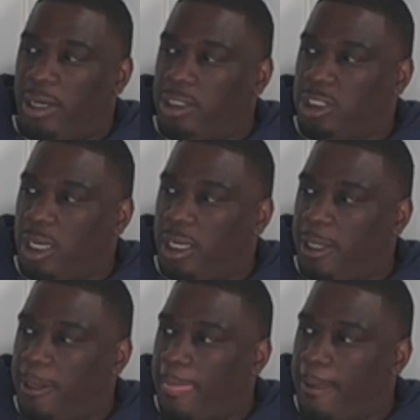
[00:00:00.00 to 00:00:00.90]
How did you
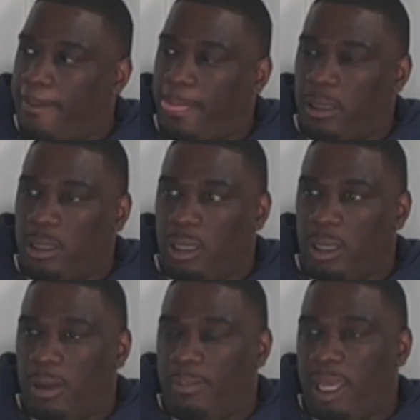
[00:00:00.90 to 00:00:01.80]
overcome those type of moments, though?
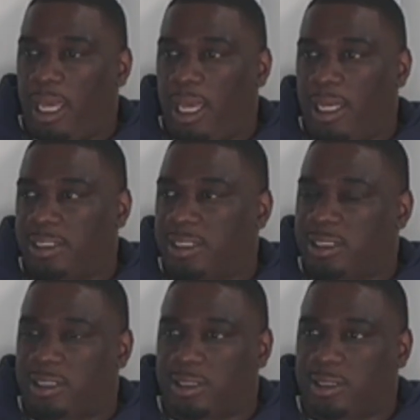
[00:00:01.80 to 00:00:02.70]
You feel me? Like
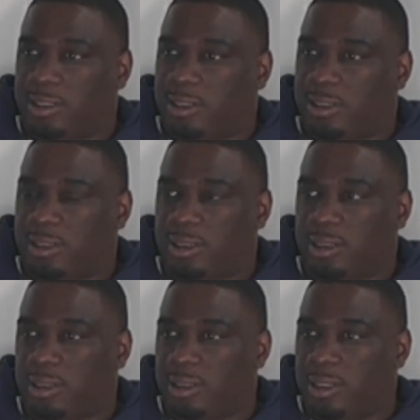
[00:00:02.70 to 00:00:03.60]
what type of
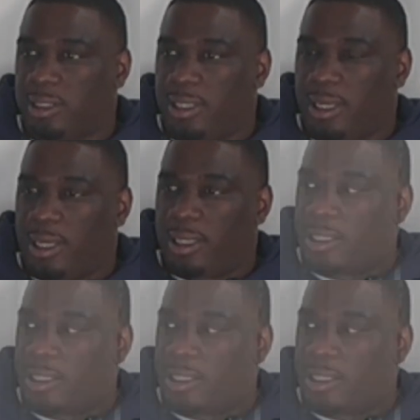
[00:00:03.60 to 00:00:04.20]
mindset did you